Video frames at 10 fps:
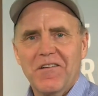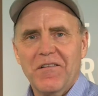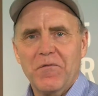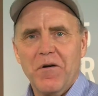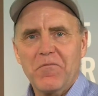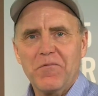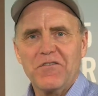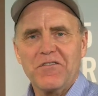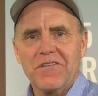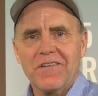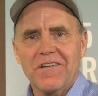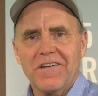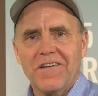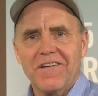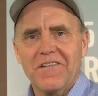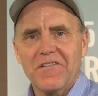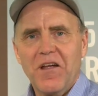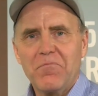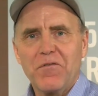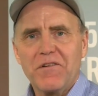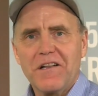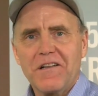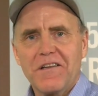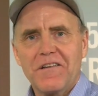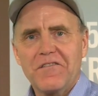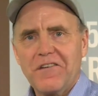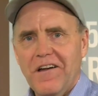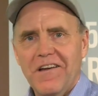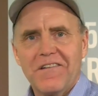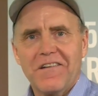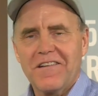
If your Mockmill's not perfectly clean inside,